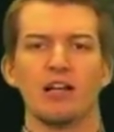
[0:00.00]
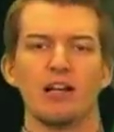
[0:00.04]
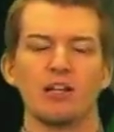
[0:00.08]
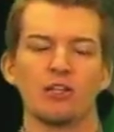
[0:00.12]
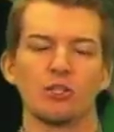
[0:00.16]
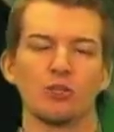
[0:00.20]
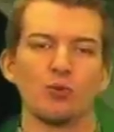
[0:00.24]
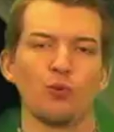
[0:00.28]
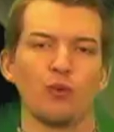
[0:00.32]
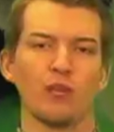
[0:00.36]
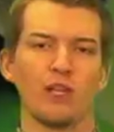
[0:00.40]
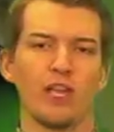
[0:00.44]
A
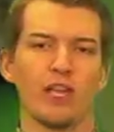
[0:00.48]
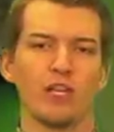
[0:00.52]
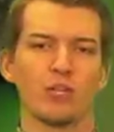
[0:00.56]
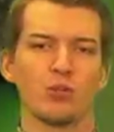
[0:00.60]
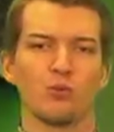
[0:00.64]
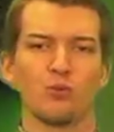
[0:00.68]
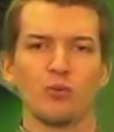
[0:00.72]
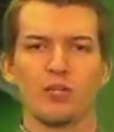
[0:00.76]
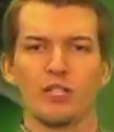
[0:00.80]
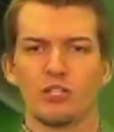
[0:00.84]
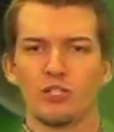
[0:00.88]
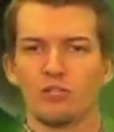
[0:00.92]

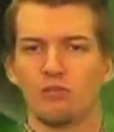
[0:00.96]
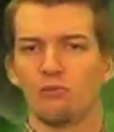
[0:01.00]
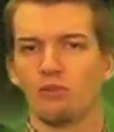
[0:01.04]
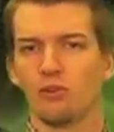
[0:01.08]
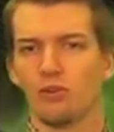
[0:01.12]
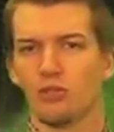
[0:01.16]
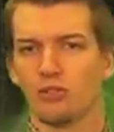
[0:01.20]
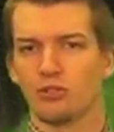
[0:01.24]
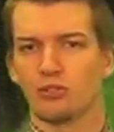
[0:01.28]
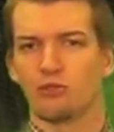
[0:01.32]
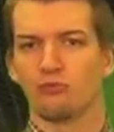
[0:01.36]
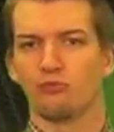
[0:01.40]
28-22
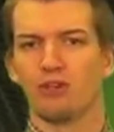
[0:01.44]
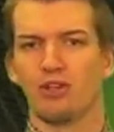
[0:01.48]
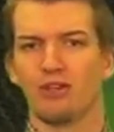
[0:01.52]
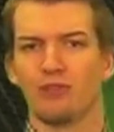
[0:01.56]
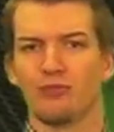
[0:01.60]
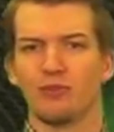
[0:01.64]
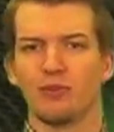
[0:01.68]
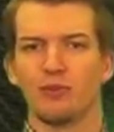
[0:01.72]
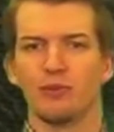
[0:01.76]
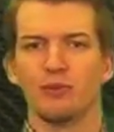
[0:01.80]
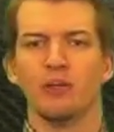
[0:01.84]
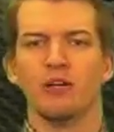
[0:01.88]
loss to
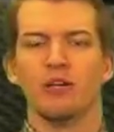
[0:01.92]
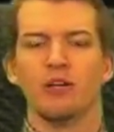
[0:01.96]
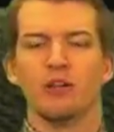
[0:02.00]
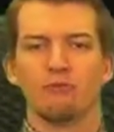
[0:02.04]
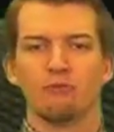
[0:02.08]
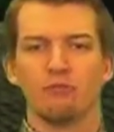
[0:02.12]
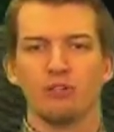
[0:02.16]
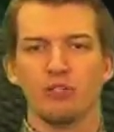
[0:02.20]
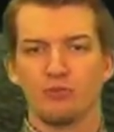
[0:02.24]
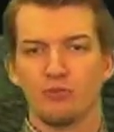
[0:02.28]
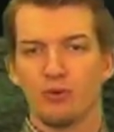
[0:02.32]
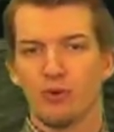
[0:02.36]
Ridgeview.
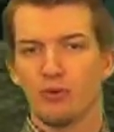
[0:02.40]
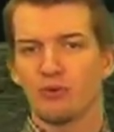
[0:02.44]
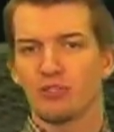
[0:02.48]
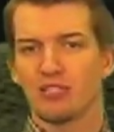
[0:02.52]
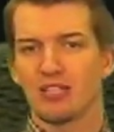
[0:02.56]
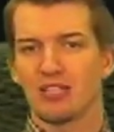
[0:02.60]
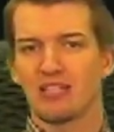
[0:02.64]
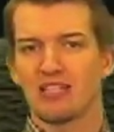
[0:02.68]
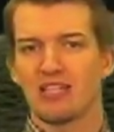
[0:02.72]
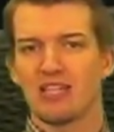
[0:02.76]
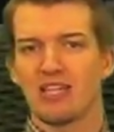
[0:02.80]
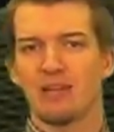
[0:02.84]
Ridgeview
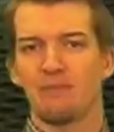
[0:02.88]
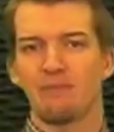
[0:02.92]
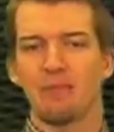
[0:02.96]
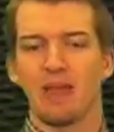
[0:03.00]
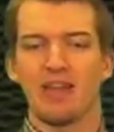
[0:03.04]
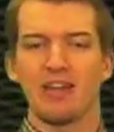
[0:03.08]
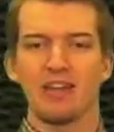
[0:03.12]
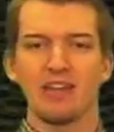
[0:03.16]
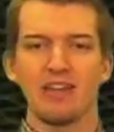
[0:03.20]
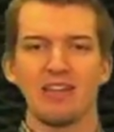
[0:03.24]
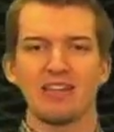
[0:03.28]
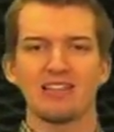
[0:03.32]
is a team
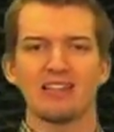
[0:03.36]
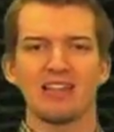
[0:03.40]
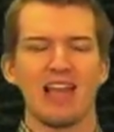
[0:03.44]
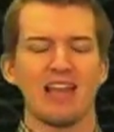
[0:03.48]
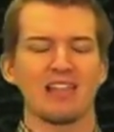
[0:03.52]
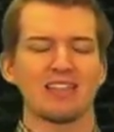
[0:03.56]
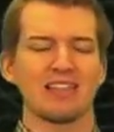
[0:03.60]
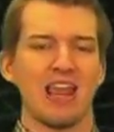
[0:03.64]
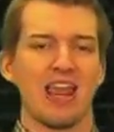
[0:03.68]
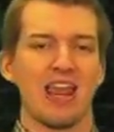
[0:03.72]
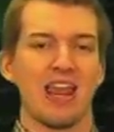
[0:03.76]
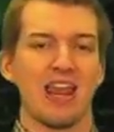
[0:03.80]
that Nease
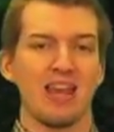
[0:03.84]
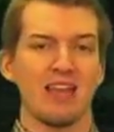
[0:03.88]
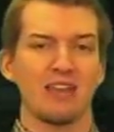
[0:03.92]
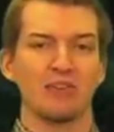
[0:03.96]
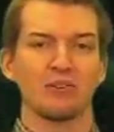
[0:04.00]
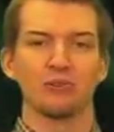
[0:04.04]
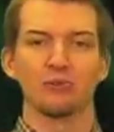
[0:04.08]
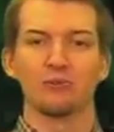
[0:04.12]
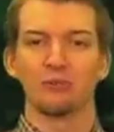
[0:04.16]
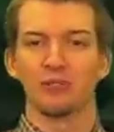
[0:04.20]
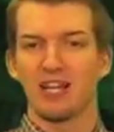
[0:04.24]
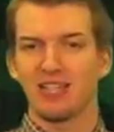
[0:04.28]
has
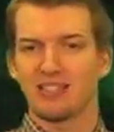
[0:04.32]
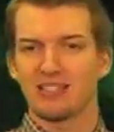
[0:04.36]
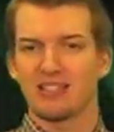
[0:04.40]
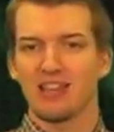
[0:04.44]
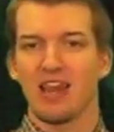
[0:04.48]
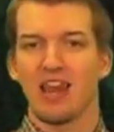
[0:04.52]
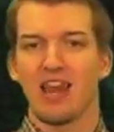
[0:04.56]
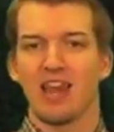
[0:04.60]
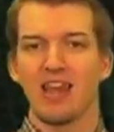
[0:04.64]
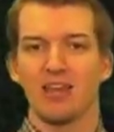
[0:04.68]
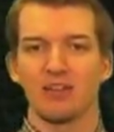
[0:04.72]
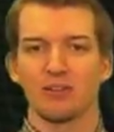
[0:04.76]
handled. When I
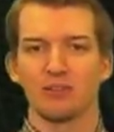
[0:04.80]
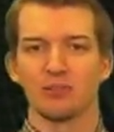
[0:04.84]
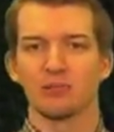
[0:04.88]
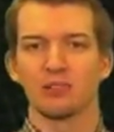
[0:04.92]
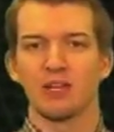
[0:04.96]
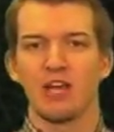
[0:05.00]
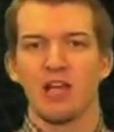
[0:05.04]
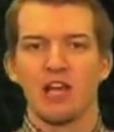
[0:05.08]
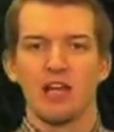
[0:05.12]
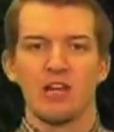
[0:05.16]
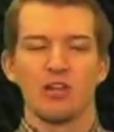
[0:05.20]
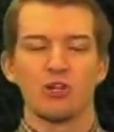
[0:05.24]
say
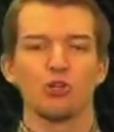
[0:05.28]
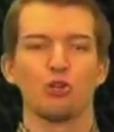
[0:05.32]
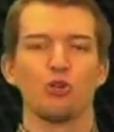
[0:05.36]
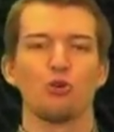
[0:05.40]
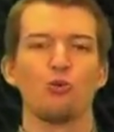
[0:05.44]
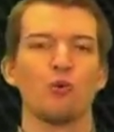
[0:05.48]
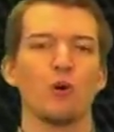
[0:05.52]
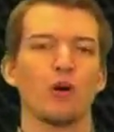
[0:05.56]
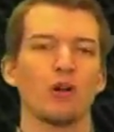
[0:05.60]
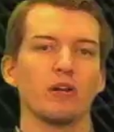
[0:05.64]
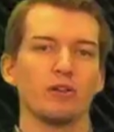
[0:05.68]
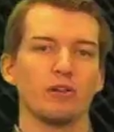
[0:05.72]
handled,
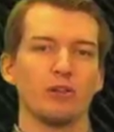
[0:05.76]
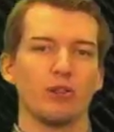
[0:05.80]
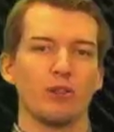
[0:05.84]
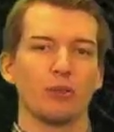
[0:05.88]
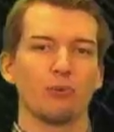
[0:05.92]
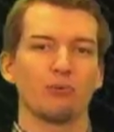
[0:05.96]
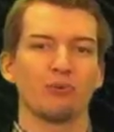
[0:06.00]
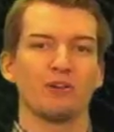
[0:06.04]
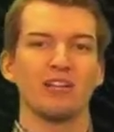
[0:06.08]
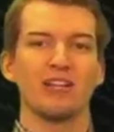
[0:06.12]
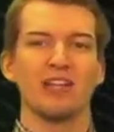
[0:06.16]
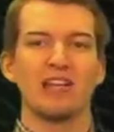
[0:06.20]

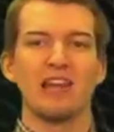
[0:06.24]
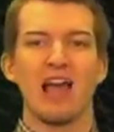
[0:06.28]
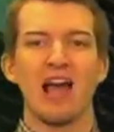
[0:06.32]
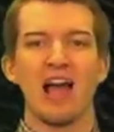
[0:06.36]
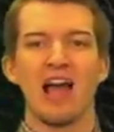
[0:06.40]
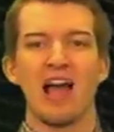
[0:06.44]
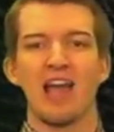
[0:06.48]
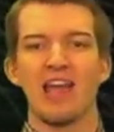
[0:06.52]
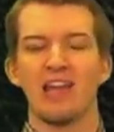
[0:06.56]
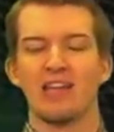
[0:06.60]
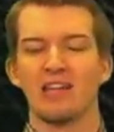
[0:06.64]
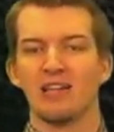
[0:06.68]
203 to
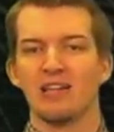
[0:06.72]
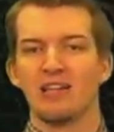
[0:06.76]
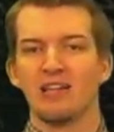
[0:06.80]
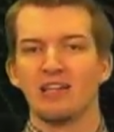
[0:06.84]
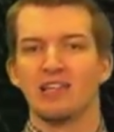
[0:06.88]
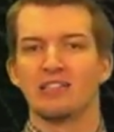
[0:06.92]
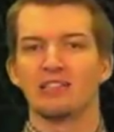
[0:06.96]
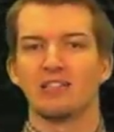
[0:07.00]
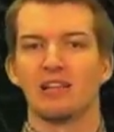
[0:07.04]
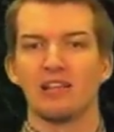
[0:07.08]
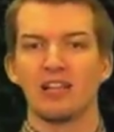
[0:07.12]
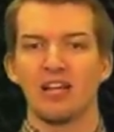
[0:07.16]
9
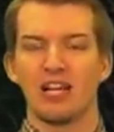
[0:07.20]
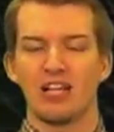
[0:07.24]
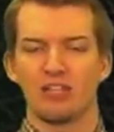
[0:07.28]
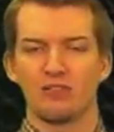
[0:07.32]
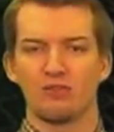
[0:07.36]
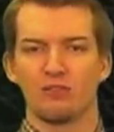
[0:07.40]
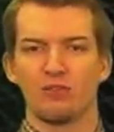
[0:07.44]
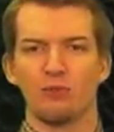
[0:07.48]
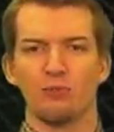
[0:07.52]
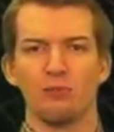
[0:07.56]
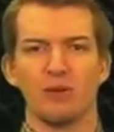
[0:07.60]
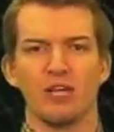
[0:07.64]
in the
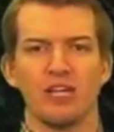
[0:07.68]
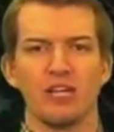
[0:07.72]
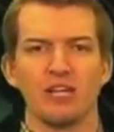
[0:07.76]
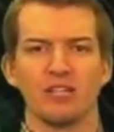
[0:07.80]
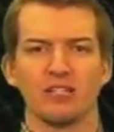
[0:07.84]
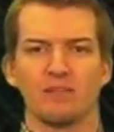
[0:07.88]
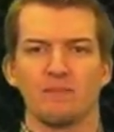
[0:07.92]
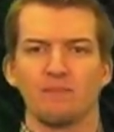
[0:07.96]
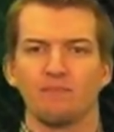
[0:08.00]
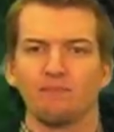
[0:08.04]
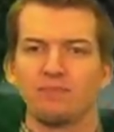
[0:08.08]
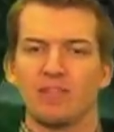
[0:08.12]
last few
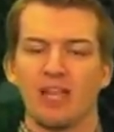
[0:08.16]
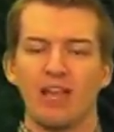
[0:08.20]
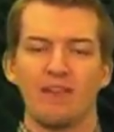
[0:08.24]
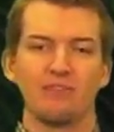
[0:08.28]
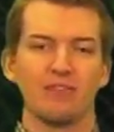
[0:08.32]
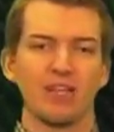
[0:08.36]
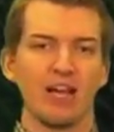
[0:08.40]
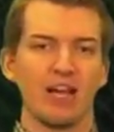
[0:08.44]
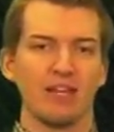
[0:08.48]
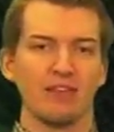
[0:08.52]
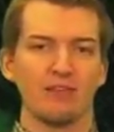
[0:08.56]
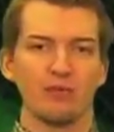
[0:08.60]
meetings.
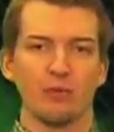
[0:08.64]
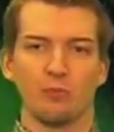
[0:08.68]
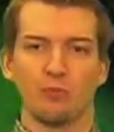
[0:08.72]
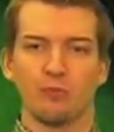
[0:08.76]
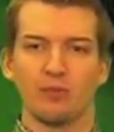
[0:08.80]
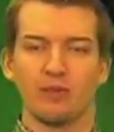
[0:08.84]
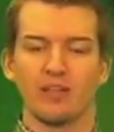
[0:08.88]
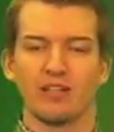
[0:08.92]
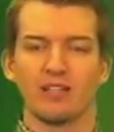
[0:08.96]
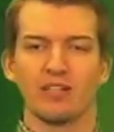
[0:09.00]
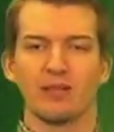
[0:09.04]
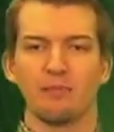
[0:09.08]
Have not
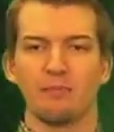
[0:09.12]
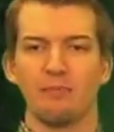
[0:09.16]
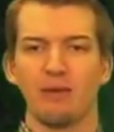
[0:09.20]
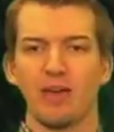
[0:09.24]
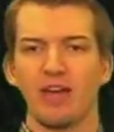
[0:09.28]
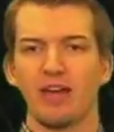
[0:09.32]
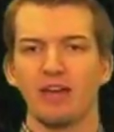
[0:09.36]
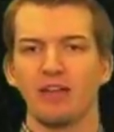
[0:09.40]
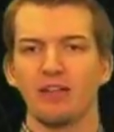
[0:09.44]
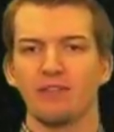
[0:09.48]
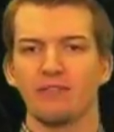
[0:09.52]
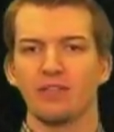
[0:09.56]
even been
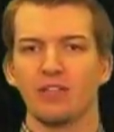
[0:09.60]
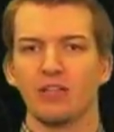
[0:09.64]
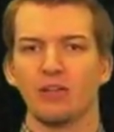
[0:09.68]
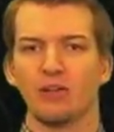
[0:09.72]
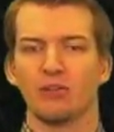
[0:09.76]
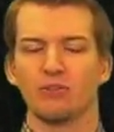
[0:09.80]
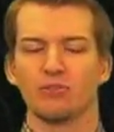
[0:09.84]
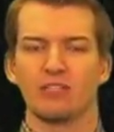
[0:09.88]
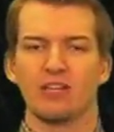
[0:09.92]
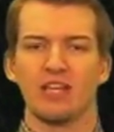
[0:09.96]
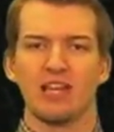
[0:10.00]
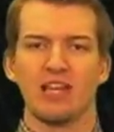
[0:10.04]
competitive in
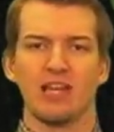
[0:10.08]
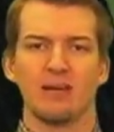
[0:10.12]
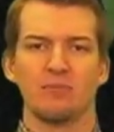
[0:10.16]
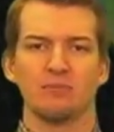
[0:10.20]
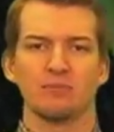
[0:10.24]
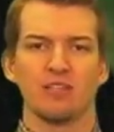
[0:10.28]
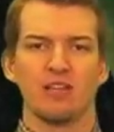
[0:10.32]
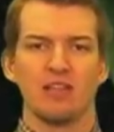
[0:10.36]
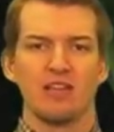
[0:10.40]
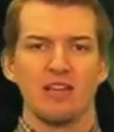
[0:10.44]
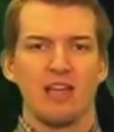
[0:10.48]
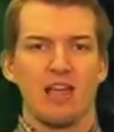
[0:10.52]
those
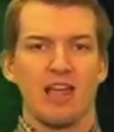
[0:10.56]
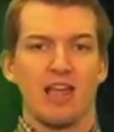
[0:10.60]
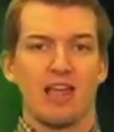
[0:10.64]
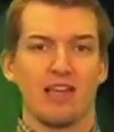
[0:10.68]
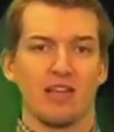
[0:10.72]
games.